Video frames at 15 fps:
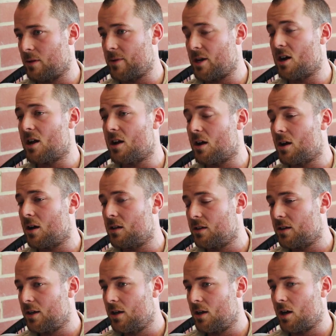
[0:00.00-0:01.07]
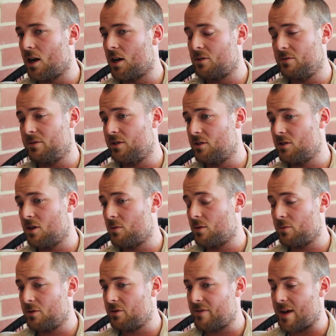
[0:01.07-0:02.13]
I mean, I don't really know
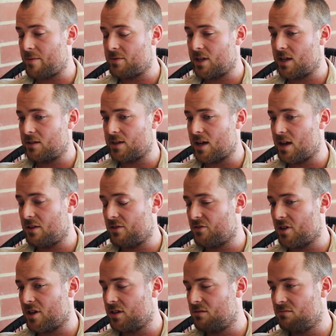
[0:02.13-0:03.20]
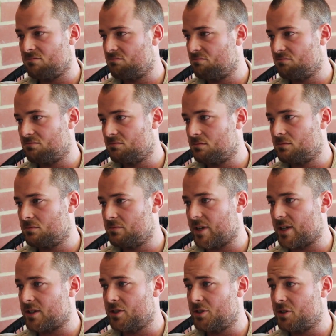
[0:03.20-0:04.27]
what would have happened that day if I didn't
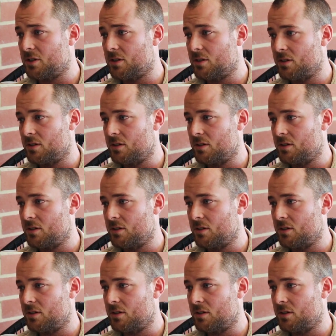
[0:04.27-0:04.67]
message you.